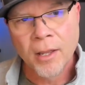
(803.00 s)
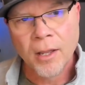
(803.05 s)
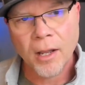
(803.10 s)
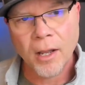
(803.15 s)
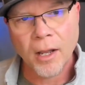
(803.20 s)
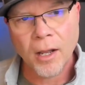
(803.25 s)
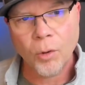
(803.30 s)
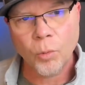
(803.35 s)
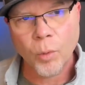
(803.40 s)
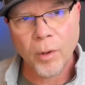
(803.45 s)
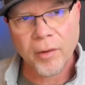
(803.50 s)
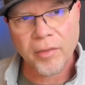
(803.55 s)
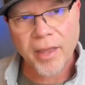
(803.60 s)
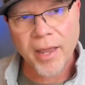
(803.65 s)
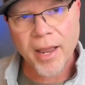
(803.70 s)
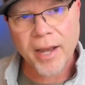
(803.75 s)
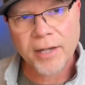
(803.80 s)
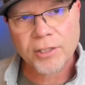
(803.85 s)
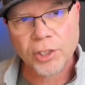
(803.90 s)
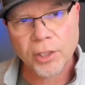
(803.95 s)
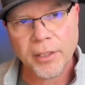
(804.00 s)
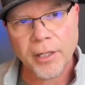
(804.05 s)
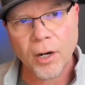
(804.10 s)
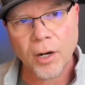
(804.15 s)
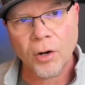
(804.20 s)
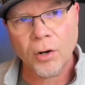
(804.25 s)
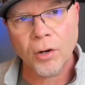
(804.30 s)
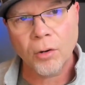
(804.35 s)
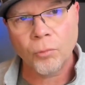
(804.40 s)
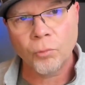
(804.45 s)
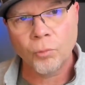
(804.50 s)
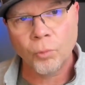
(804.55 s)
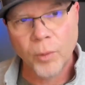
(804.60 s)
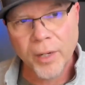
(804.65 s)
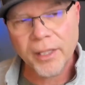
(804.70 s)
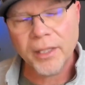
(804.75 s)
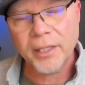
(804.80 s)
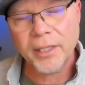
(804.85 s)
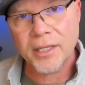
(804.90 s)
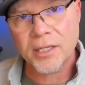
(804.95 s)
where they actually are
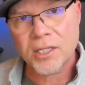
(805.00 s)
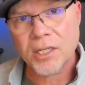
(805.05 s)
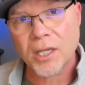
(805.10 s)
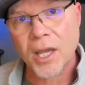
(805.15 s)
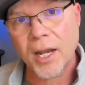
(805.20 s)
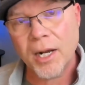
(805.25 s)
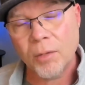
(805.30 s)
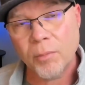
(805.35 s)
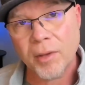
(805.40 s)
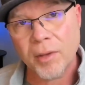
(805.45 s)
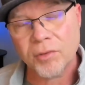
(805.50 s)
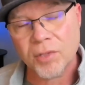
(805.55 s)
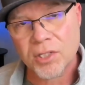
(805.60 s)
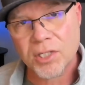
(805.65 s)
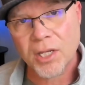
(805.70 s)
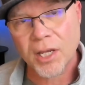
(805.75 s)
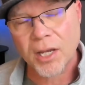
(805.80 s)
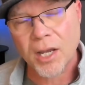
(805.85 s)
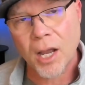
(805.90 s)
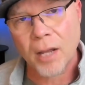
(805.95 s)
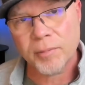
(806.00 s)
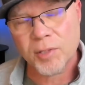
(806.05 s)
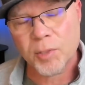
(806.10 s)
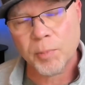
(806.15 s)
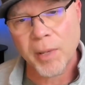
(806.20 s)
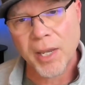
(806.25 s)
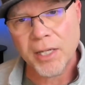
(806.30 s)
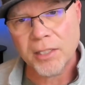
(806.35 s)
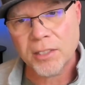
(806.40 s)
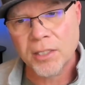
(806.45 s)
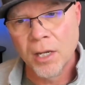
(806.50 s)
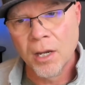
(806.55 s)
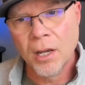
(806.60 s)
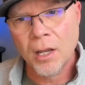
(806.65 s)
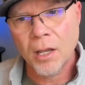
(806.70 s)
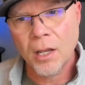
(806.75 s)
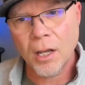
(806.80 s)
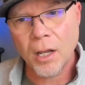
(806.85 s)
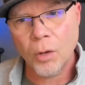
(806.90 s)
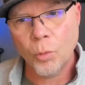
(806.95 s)
really excited about the SecOps space
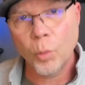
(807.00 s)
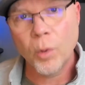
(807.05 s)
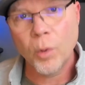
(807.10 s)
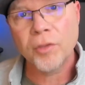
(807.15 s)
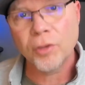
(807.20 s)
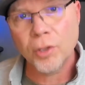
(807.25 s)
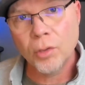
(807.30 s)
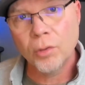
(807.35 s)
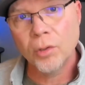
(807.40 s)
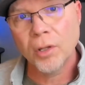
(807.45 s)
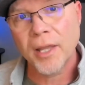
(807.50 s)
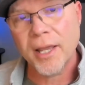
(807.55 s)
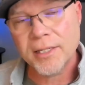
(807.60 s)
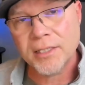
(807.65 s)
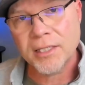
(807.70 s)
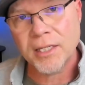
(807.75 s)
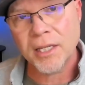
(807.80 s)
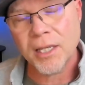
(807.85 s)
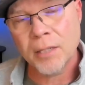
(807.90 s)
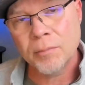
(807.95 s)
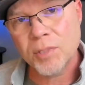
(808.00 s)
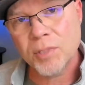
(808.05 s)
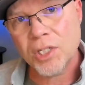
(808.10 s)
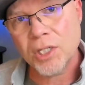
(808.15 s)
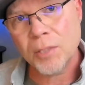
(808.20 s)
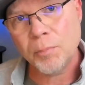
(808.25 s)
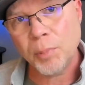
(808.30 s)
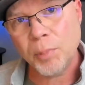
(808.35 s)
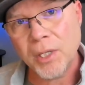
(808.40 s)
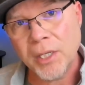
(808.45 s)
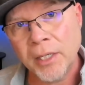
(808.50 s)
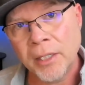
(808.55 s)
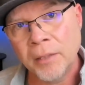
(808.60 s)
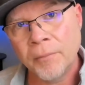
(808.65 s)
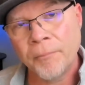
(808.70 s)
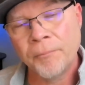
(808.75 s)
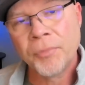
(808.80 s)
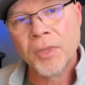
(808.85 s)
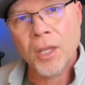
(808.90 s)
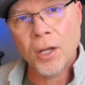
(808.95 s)
with utilizing
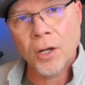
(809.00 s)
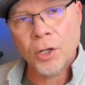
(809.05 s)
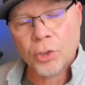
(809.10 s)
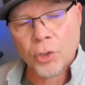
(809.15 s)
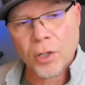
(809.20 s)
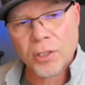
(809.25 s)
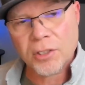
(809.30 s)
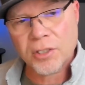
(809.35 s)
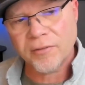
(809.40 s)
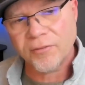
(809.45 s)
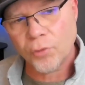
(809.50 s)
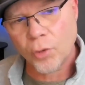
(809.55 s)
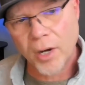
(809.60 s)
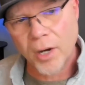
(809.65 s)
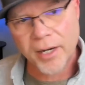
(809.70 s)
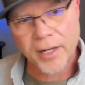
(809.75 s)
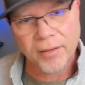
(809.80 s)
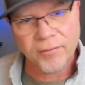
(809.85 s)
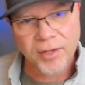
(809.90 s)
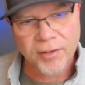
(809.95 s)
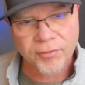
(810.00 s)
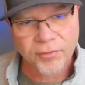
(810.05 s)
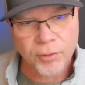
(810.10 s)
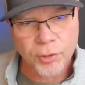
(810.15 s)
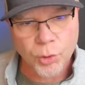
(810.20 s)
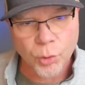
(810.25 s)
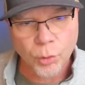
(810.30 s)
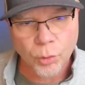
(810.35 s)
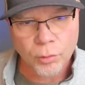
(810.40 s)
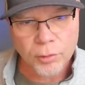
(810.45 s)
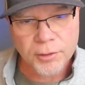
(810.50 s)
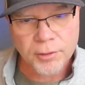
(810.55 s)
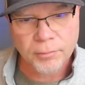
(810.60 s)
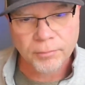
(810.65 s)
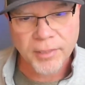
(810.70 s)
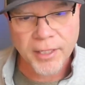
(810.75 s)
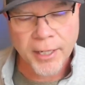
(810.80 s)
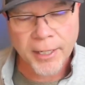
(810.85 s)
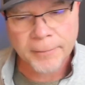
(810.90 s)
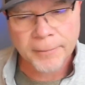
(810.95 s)
MCP across a variety of different tools.
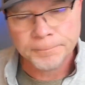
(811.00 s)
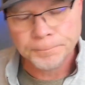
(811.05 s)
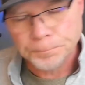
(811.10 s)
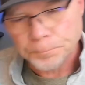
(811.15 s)
Okay,